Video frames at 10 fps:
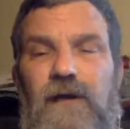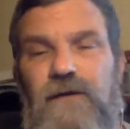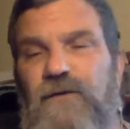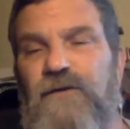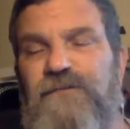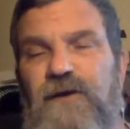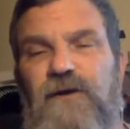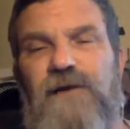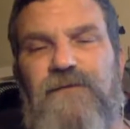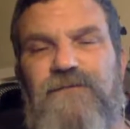You would
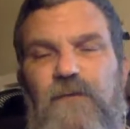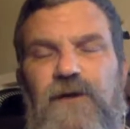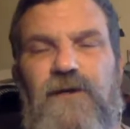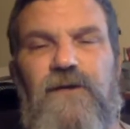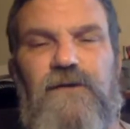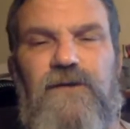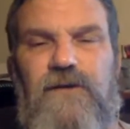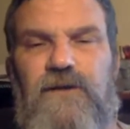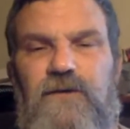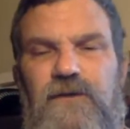figure after 40 years,
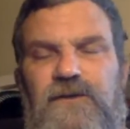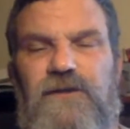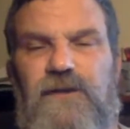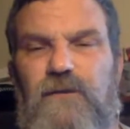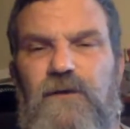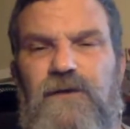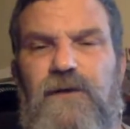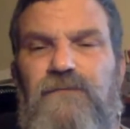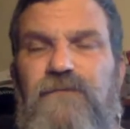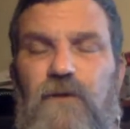R.C. Christensen would
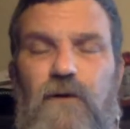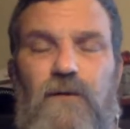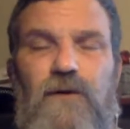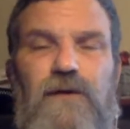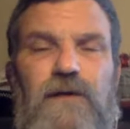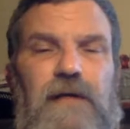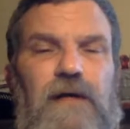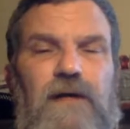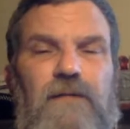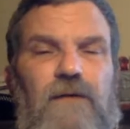come forward,
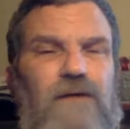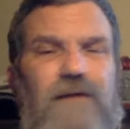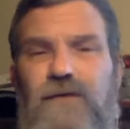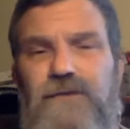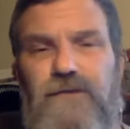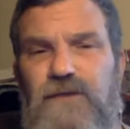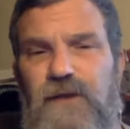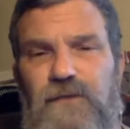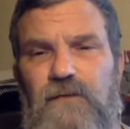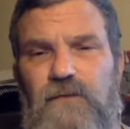or they would do
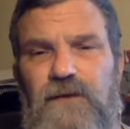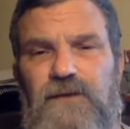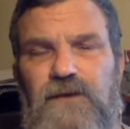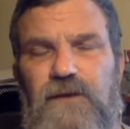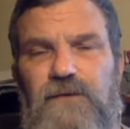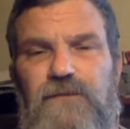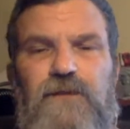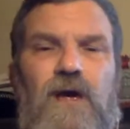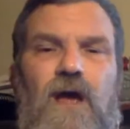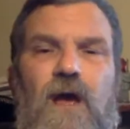something with these stones.